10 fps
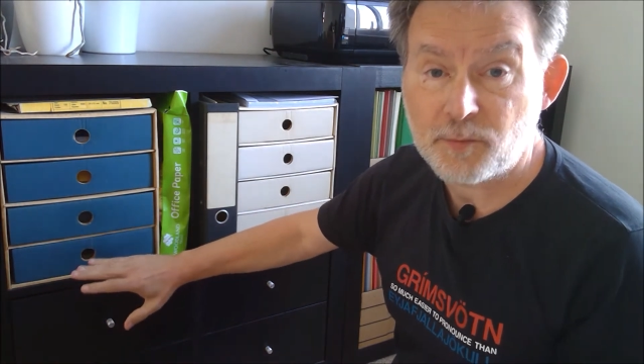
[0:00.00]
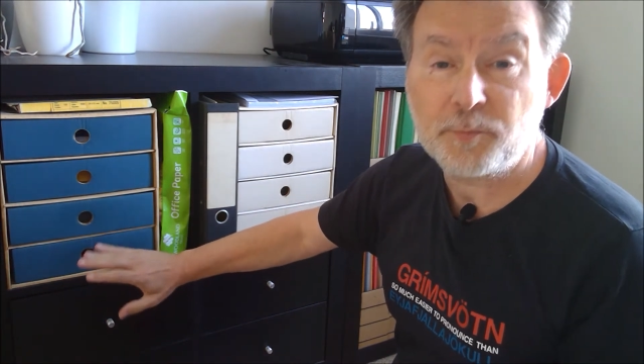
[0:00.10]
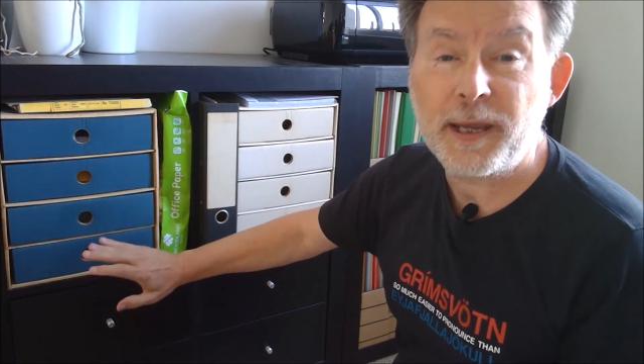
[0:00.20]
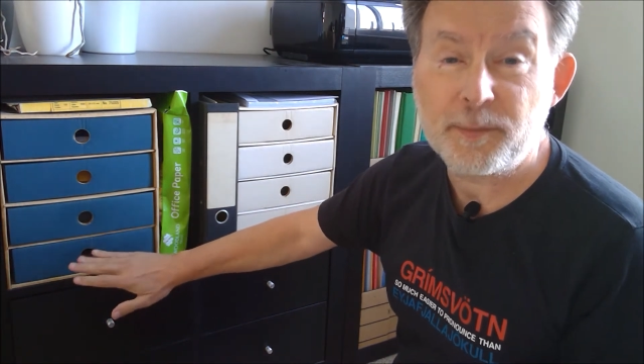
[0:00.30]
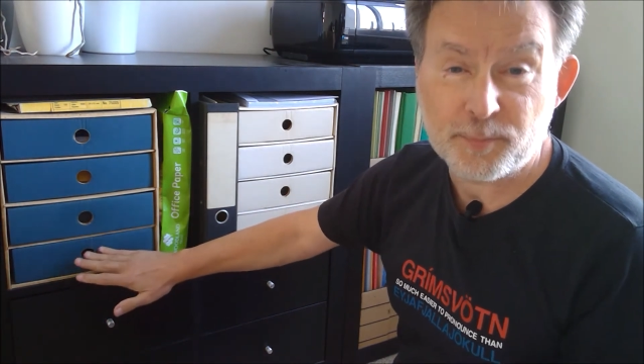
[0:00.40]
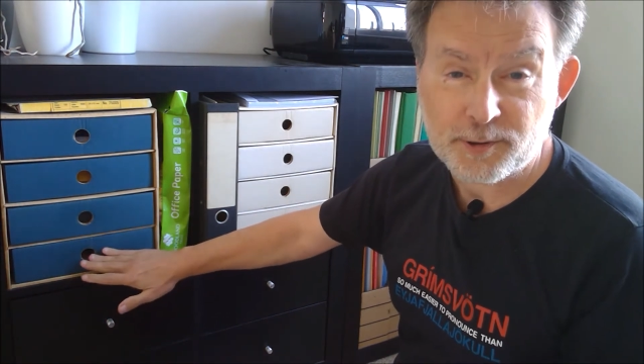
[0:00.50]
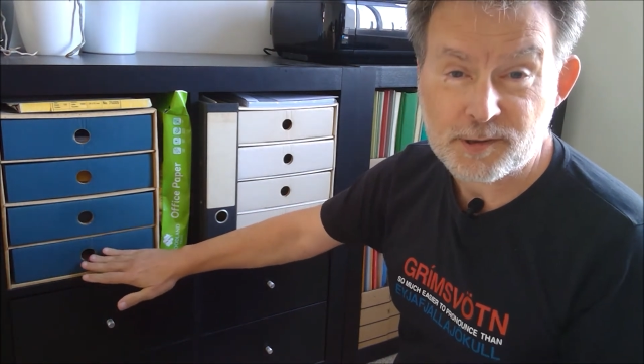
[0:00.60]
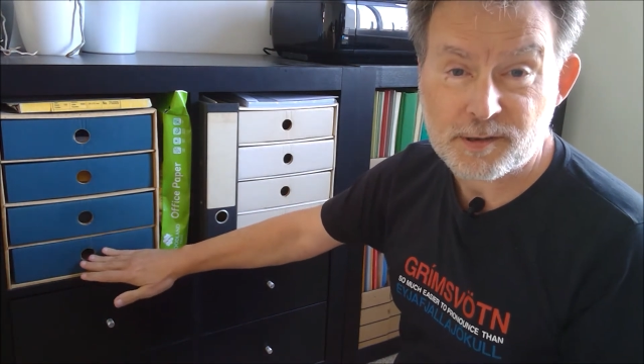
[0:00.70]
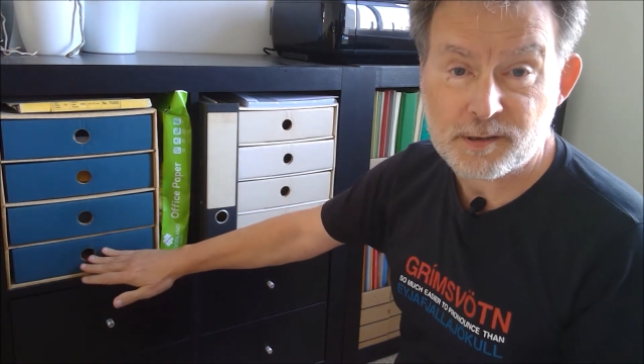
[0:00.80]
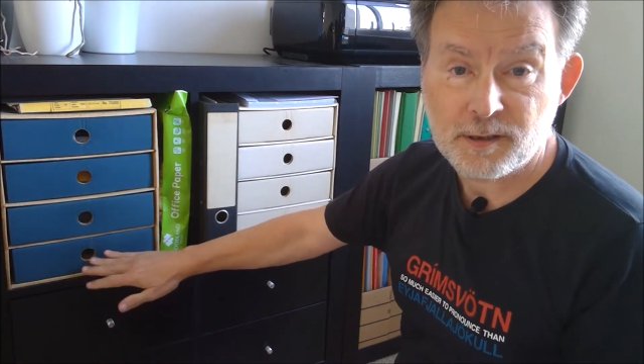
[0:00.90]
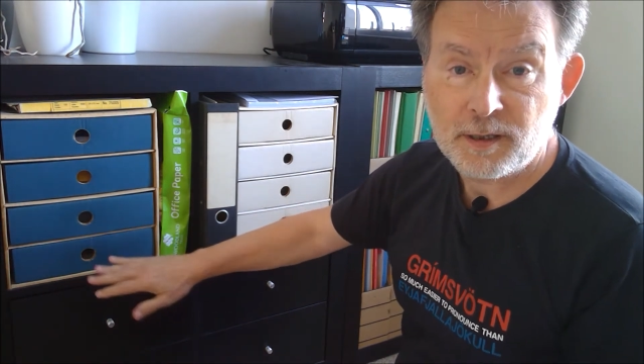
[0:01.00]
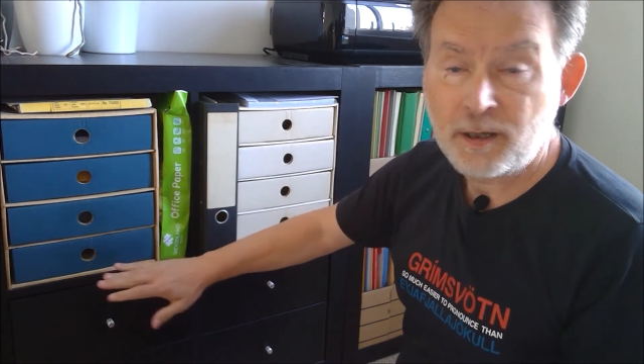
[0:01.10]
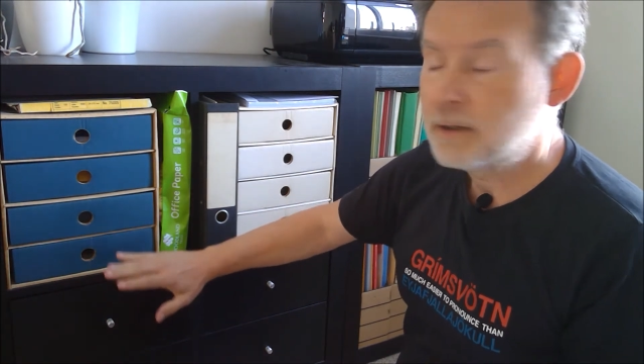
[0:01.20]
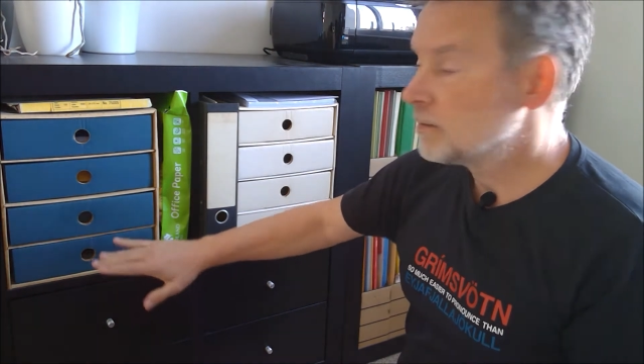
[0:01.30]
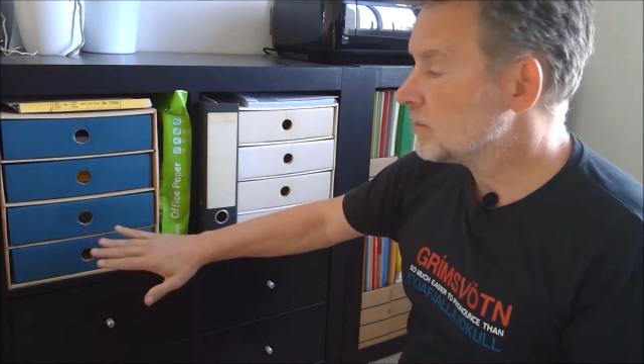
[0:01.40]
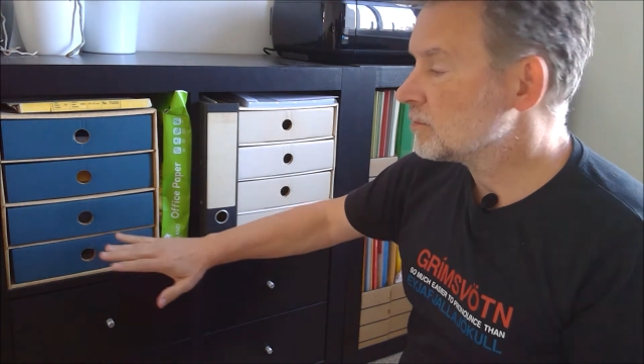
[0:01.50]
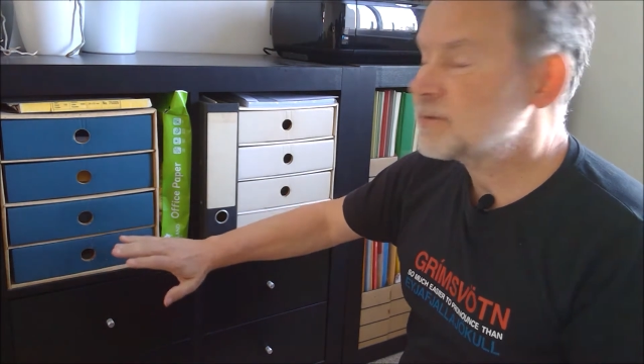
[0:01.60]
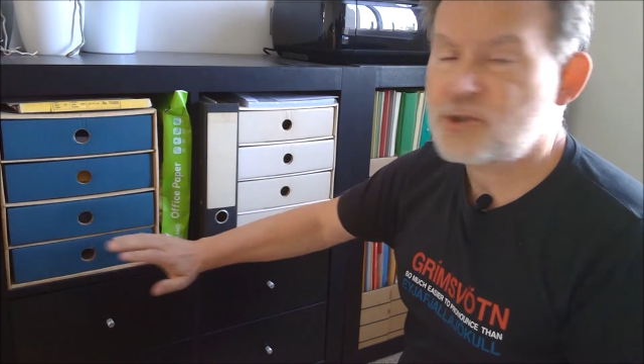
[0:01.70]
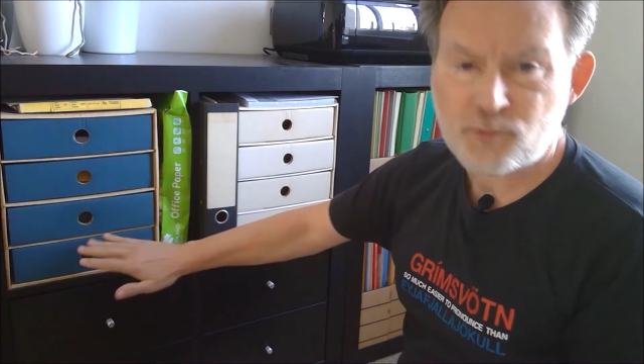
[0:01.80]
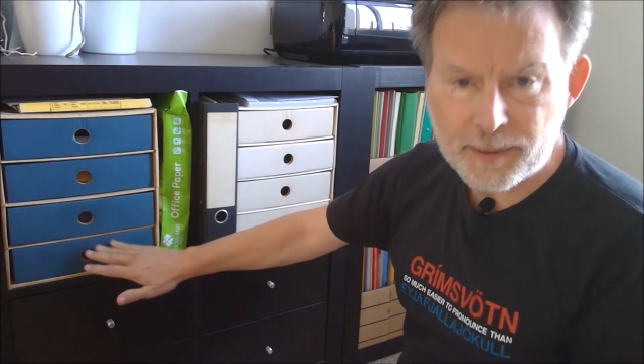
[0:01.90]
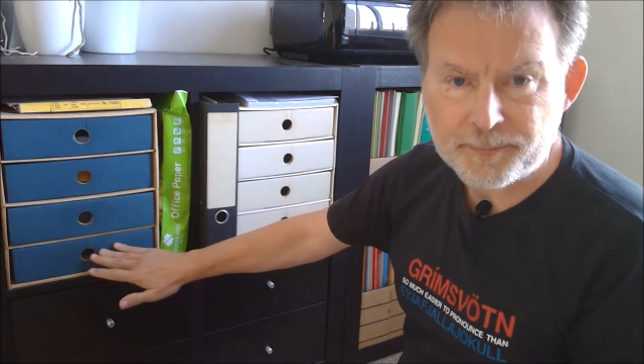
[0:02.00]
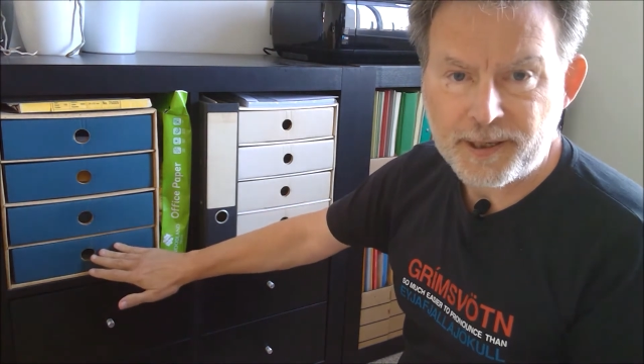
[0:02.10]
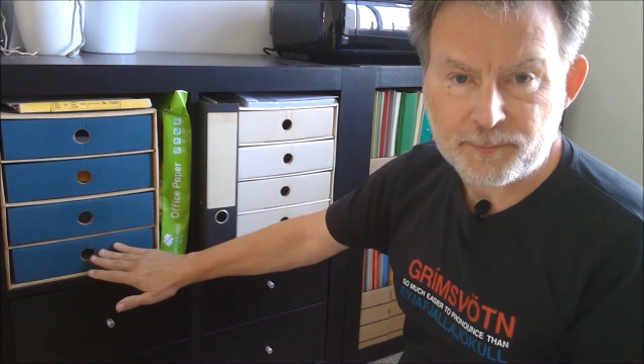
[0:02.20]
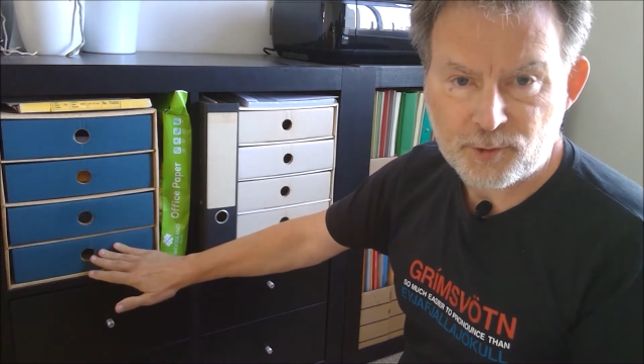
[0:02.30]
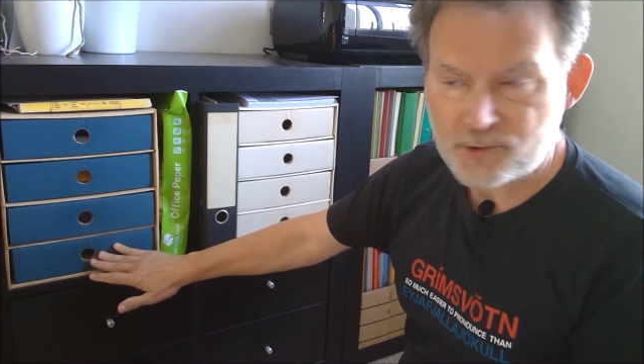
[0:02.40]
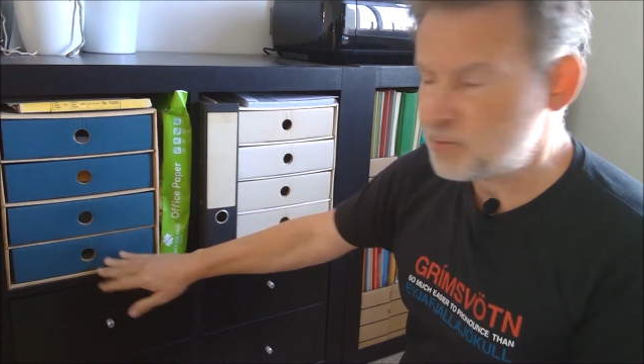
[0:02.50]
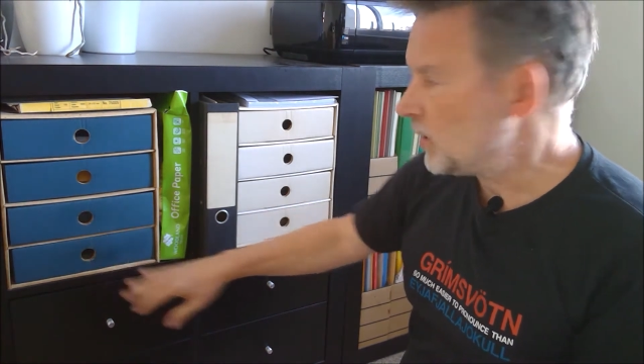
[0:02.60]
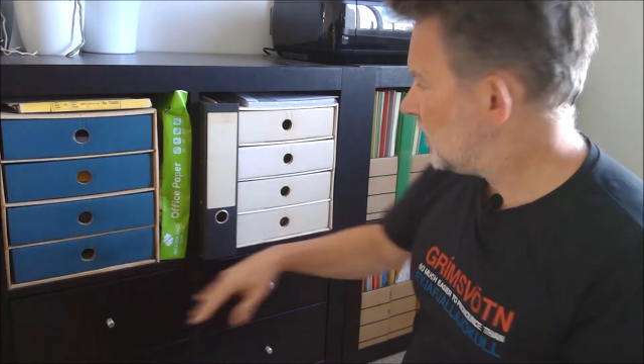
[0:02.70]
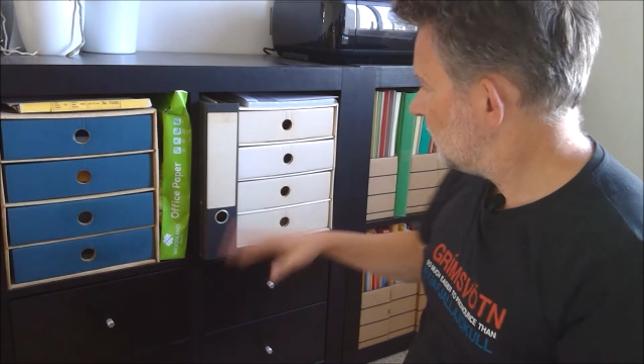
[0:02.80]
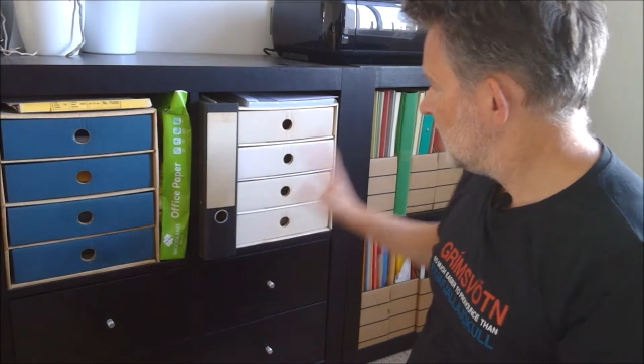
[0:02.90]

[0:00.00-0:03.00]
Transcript: papers, scrap paper as well.